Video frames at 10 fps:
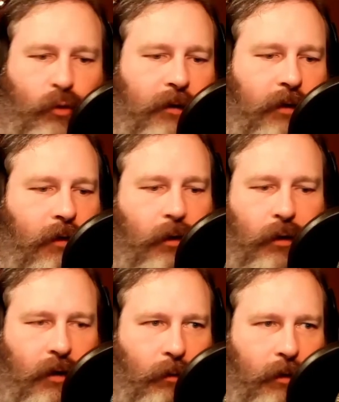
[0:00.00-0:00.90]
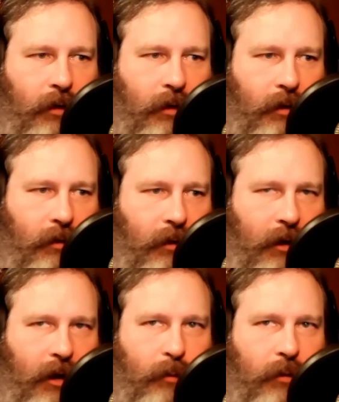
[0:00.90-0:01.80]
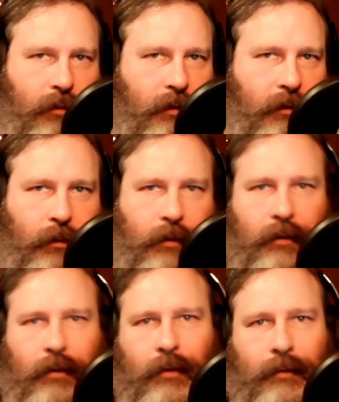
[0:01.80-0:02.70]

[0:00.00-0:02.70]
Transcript: moving to Tokyo where the, the air pollution is worse.